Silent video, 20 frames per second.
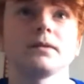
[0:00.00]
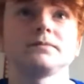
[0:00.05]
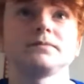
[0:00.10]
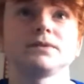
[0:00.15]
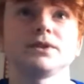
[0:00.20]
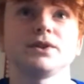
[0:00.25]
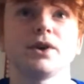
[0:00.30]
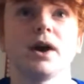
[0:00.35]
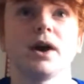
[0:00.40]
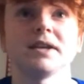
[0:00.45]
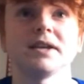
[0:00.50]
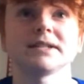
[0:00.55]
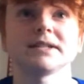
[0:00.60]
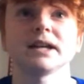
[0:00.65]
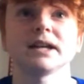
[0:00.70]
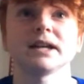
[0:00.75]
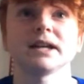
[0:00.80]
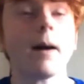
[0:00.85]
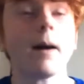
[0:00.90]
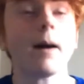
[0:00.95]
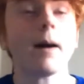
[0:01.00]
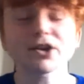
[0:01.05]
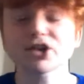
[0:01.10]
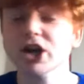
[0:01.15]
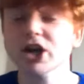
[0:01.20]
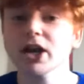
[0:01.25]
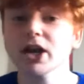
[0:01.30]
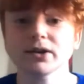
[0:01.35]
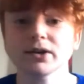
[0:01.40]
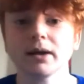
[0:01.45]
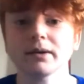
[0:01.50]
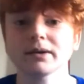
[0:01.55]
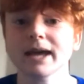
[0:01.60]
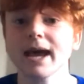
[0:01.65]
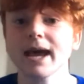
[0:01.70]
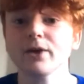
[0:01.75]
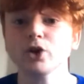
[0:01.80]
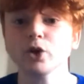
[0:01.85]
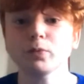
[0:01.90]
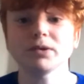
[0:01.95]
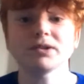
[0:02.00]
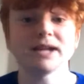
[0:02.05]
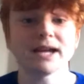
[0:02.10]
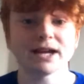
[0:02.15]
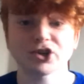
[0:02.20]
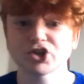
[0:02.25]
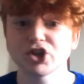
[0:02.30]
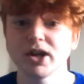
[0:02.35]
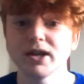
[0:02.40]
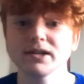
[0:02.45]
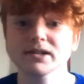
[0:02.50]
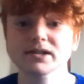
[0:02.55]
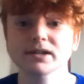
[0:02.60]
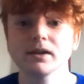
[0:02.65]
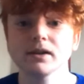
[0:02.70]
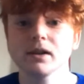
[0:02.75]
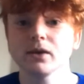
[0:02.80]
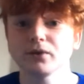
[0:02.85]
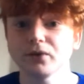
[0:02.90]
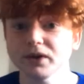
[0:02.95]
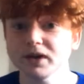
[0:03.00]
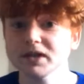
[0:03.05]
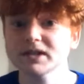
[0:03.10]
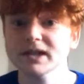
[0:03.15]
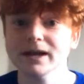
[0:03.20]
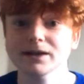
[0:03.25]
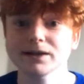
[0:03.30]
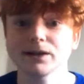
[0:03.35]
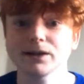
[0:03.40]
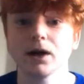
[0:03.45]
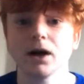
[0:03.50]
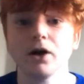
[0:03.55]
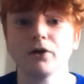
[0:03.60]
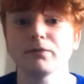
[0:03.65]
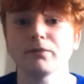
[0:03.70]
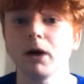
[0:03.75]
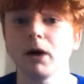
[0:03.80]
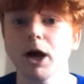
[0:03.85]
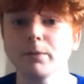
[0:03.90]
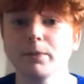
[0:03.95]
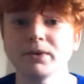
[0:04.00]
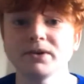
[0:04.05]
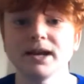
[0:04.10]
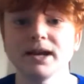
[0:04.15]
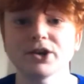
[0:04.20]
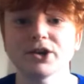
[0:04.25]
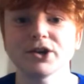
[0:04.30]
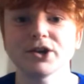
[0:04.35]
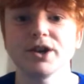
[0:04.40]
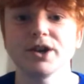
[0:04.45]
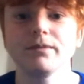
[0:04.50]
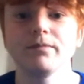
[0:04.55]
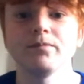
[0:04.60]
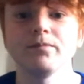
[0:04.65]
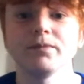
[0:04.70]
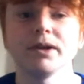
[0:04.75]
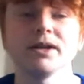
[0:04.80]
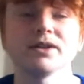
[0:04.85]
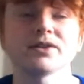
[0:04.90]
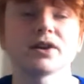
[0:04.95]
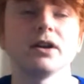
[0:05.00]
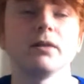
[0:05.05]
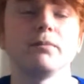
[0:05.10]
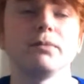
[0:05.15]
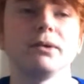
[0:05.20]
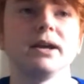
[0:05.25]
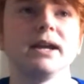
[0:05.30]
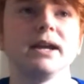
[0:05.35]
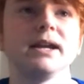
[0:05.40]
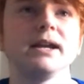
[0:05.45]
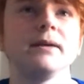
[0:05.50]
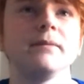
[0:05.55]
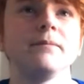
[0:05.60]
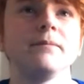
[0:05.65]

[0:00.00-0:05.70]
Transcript: So guys, I'm going to get in your predictions for the second half. My prediction is going to be,